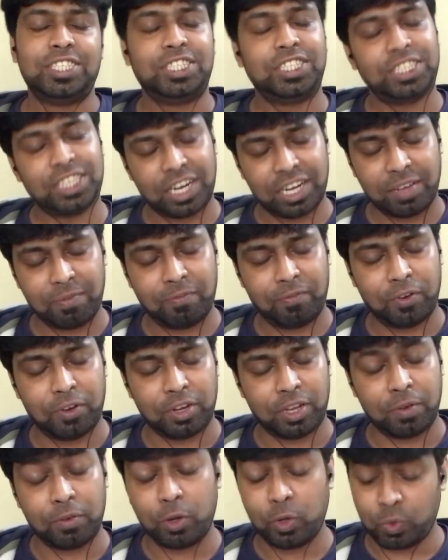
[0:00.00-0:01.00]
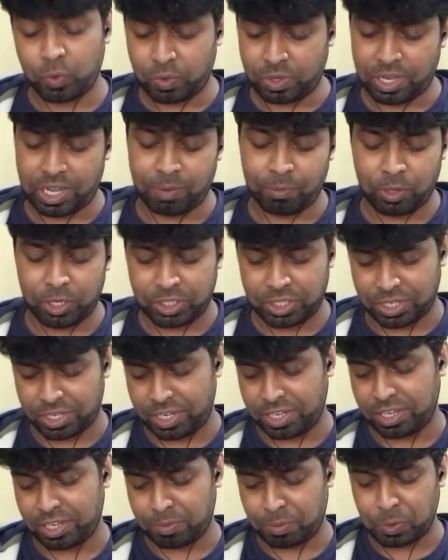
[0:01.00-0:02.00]
shut up for now. No, I'm not
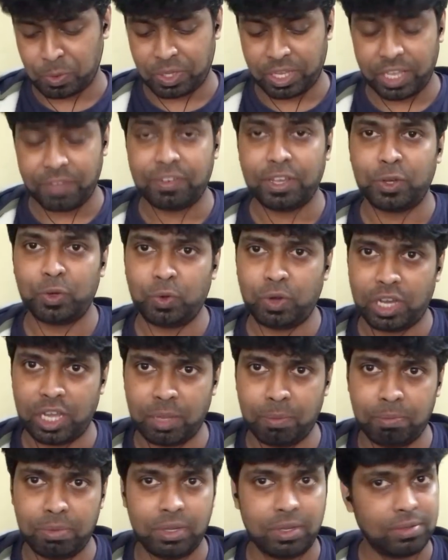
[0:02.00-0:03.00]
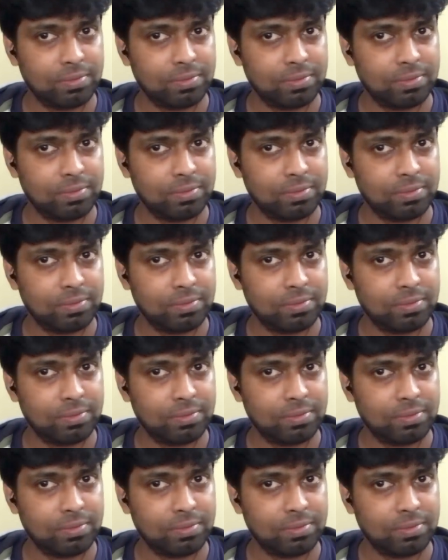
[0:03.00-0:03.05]
shutting up, okay? If I go hyper,